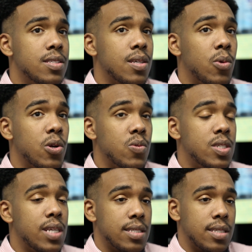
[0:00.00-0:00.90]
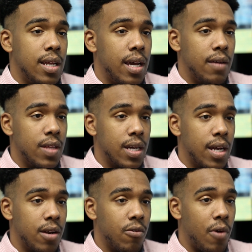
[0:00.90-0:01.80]
someone who doesn't have that
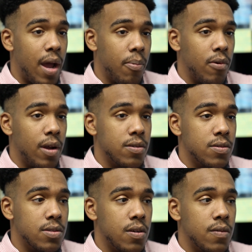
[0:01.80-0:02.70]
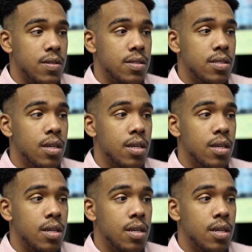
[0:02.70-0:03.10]
kind of wraparound service.